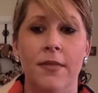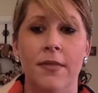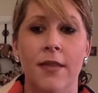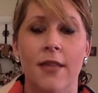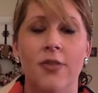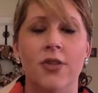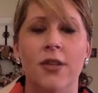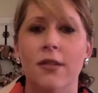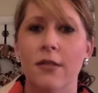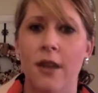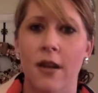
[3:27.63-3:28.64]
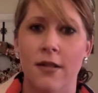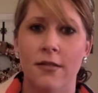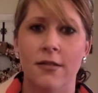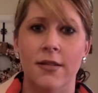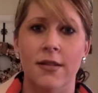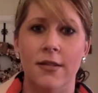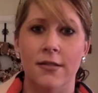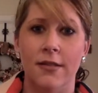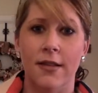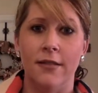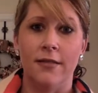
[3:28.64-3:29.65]
then there's nothing harder to hear
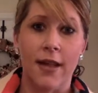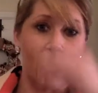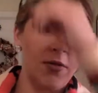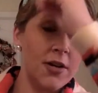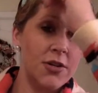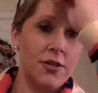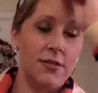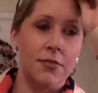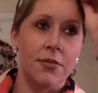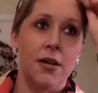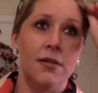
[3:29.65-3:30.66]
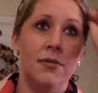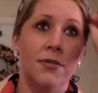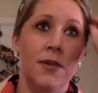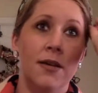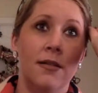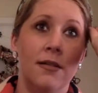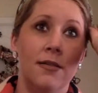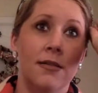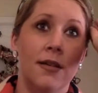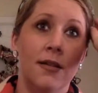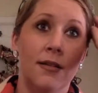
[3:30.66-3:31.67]
than that question sometimes,
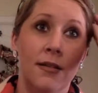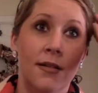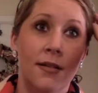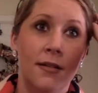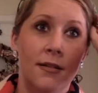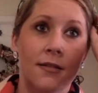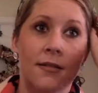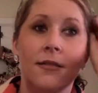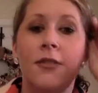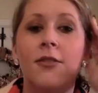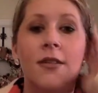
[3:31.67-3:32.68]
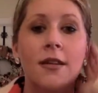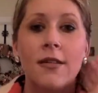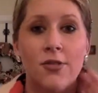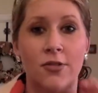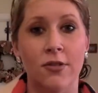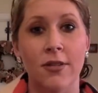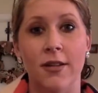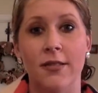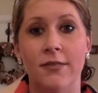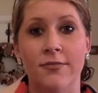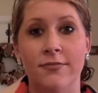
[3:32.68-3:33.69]
because you can't control
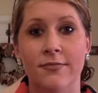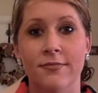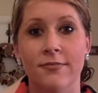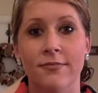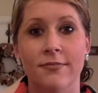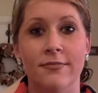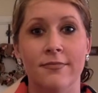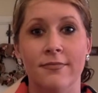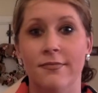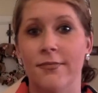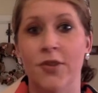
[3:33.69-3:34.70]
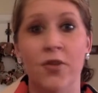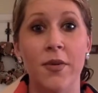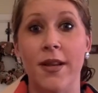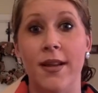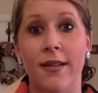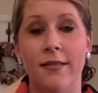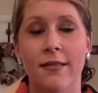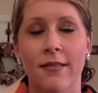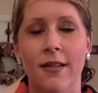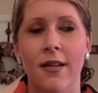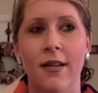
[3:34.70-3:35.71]
it. Nobody can.
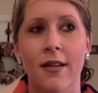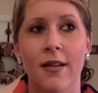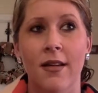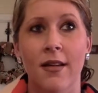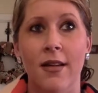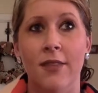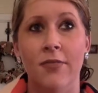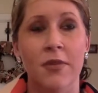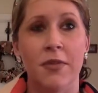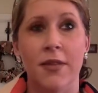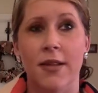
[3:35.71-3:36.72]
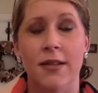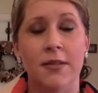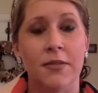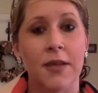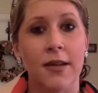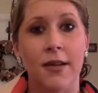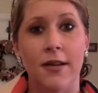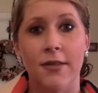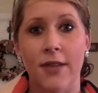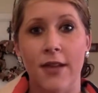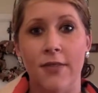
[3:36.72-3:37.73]
Even people that end up getting
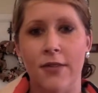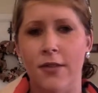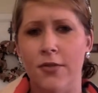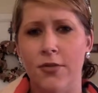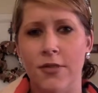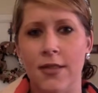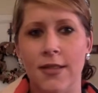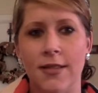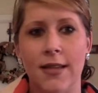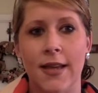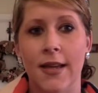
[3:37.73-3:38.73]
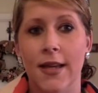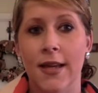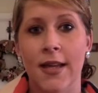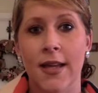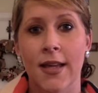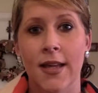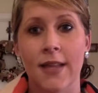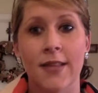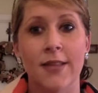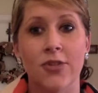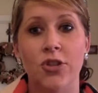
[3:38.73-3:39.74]
IVF and all those things,
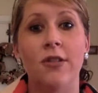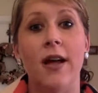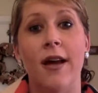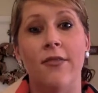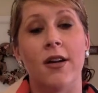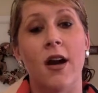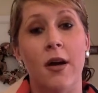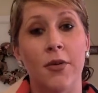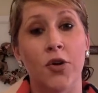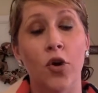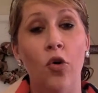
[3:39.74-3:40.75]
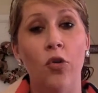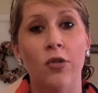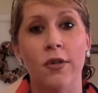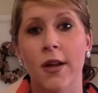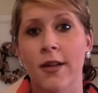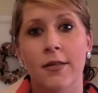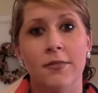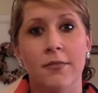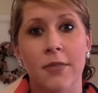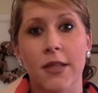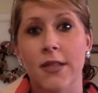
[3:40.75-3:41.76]
they still have a common goal,
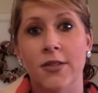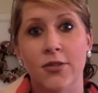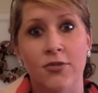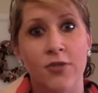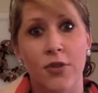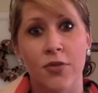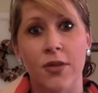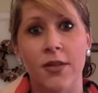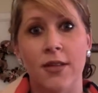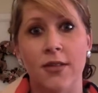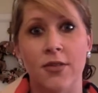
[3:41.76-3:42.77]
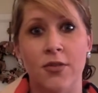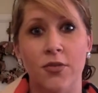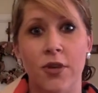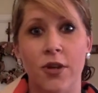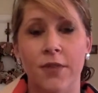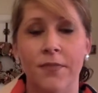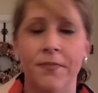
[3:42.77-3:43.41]
but they still don't know that that's going to work.